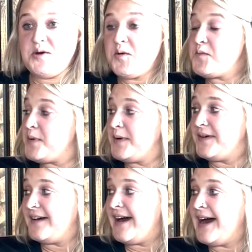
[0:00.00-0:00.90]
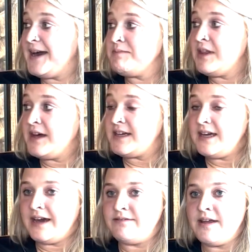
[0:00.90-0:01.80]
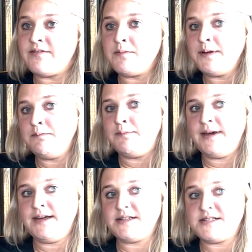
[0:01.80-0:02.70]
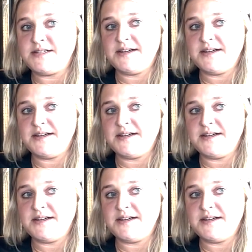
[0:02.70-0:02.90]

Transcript: nope. I'm lucky, I've never been bit.